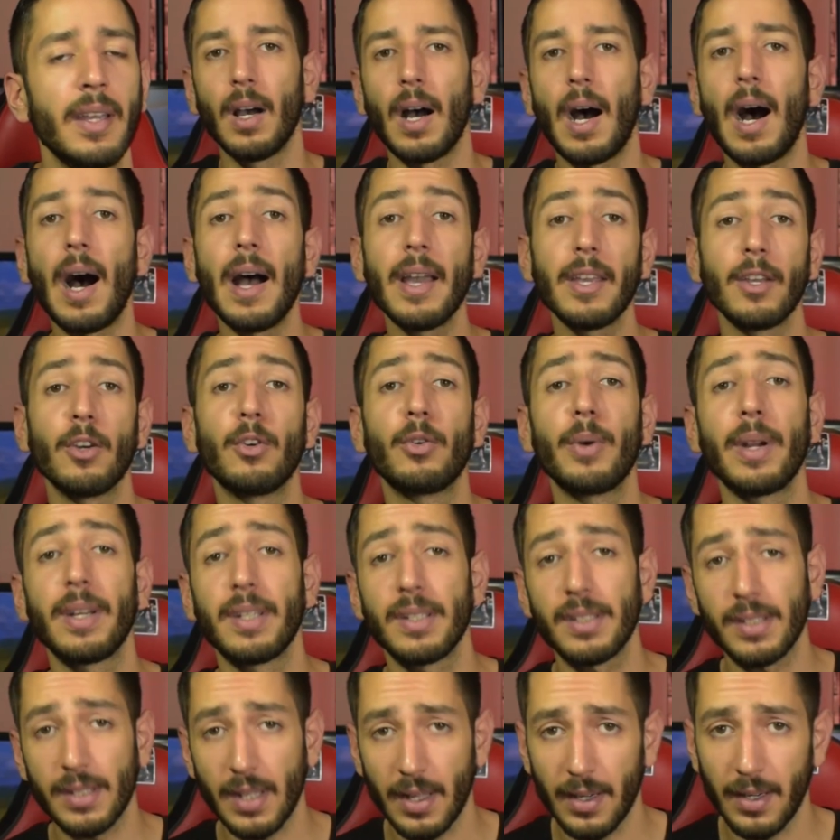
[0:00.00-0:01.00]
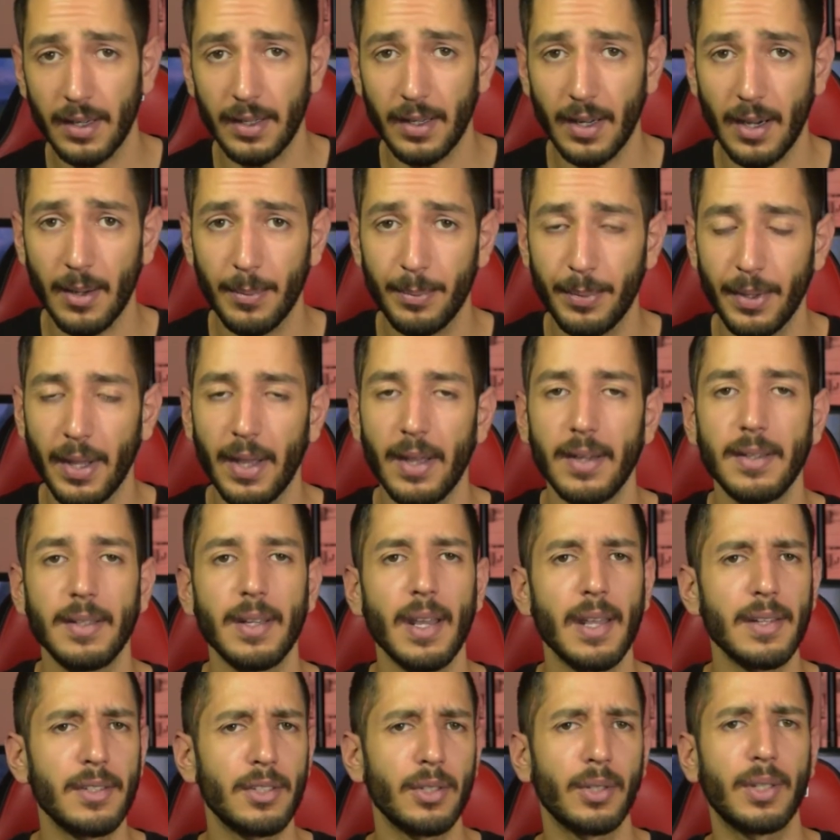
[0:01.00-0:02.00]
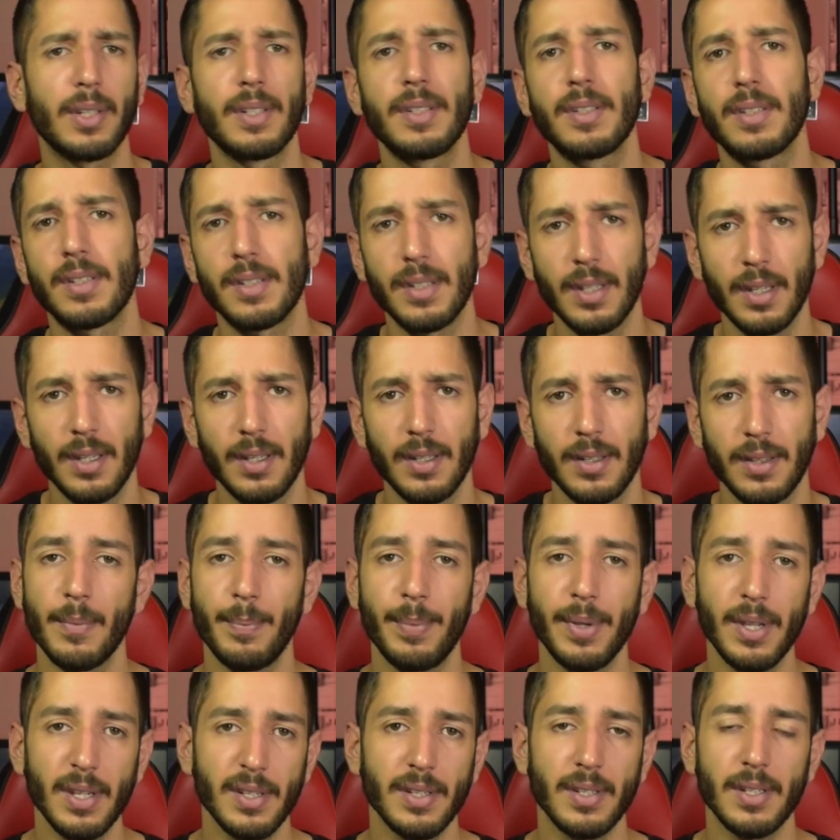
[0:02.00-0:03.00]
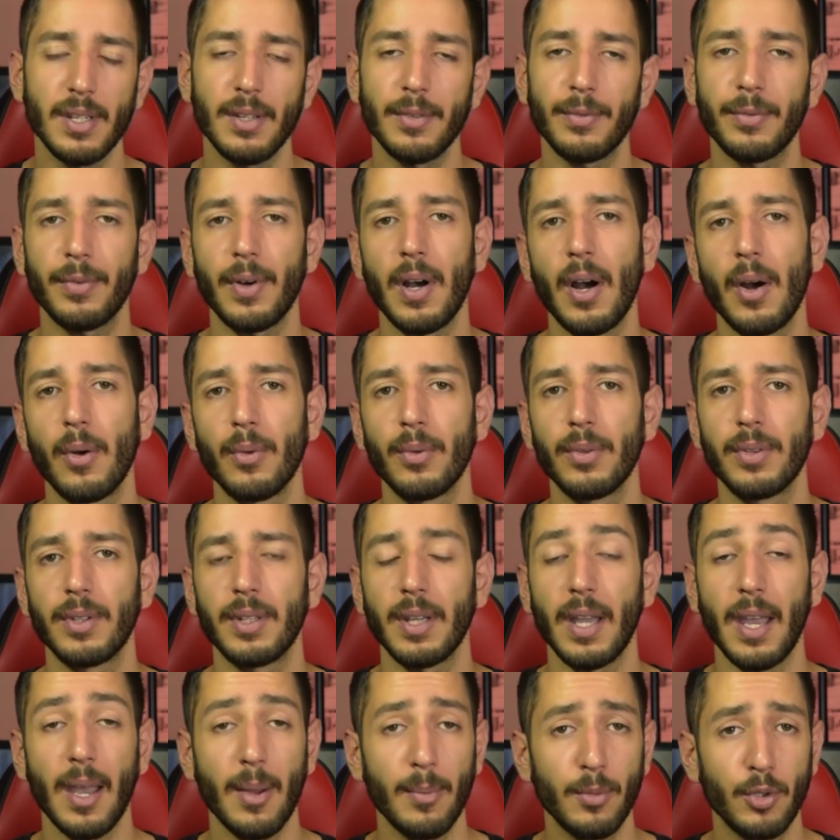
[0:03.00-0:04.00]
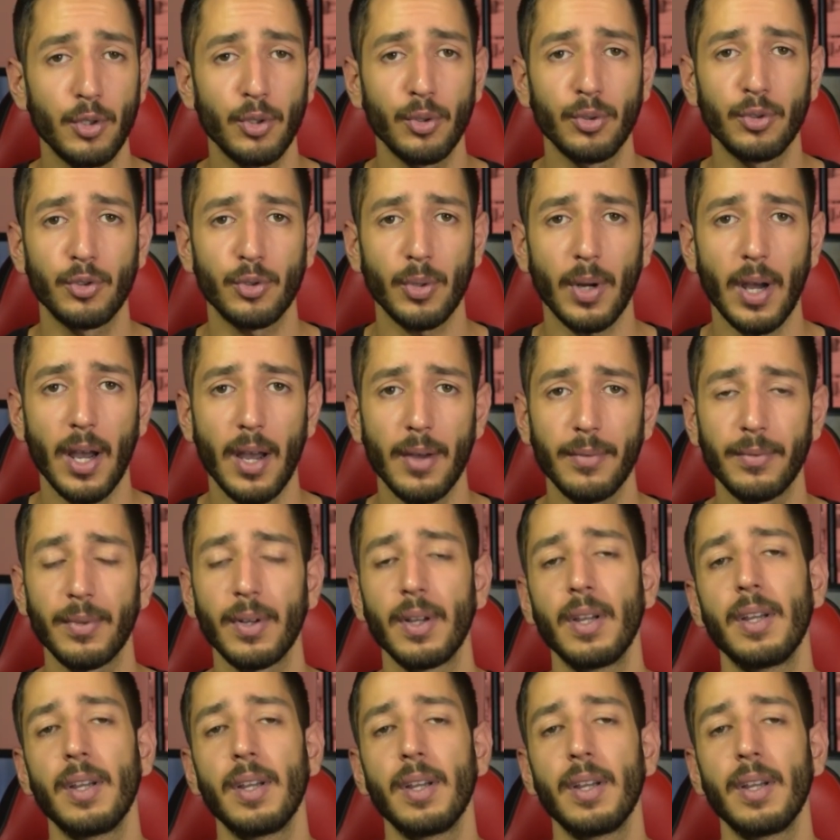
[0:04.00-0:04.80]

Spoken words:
I already set it up, and as you can see, the PC found the M.2 drive